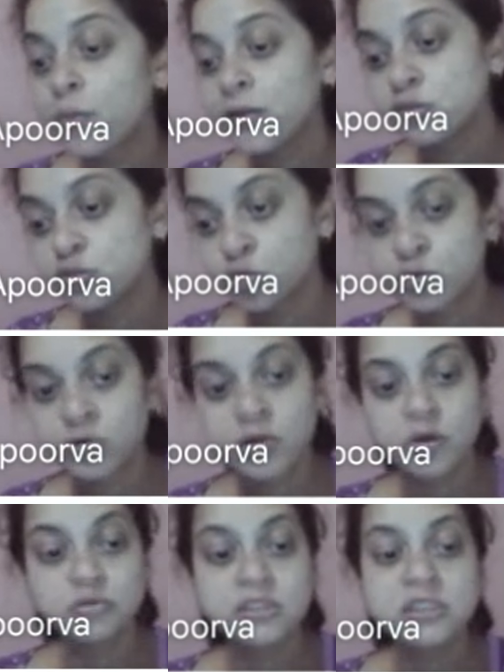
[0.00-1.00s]
economic
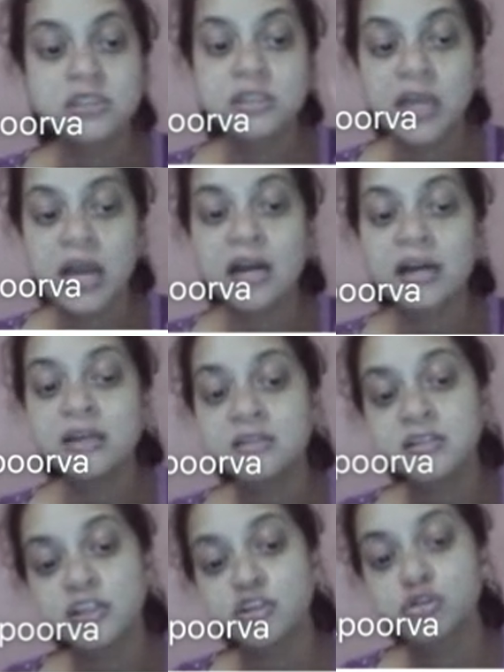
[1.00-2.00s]
zone. Now, this
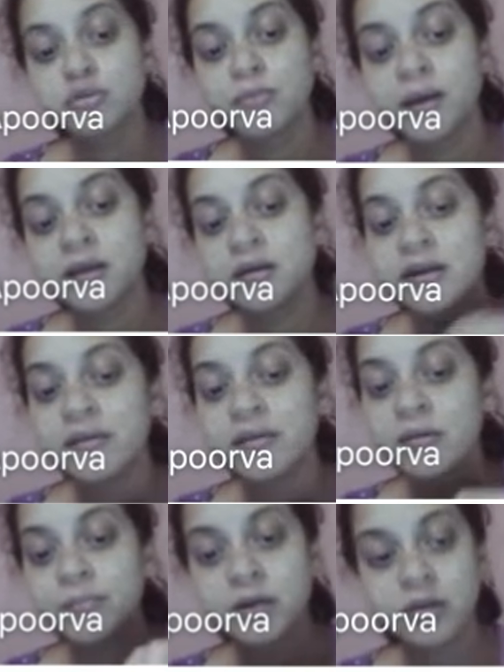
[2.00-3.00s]
card is issued by
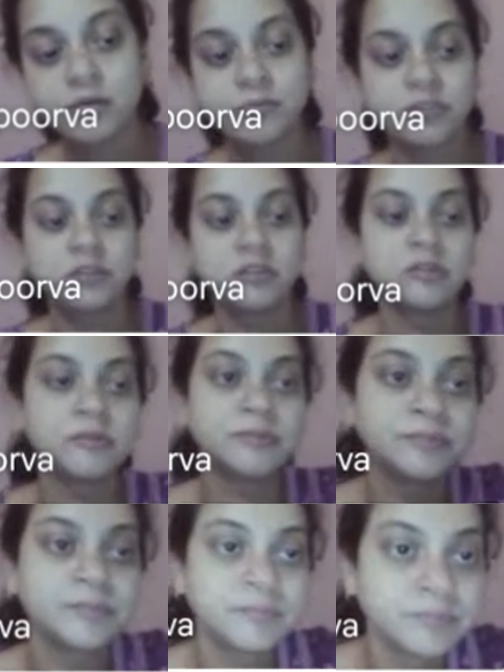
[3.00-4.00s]
a development
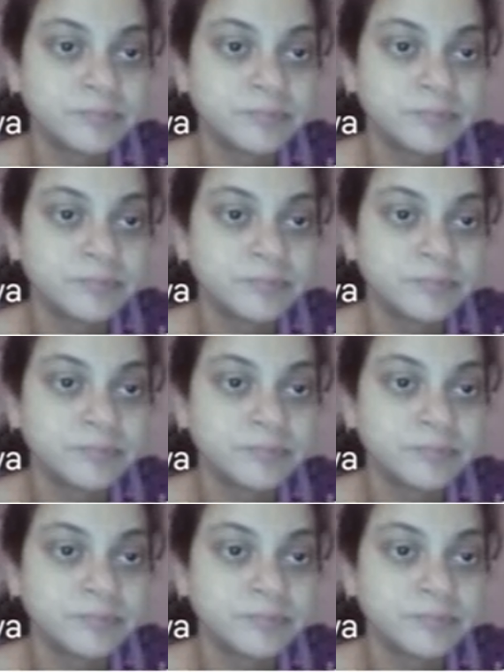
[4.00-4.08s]
commissioner.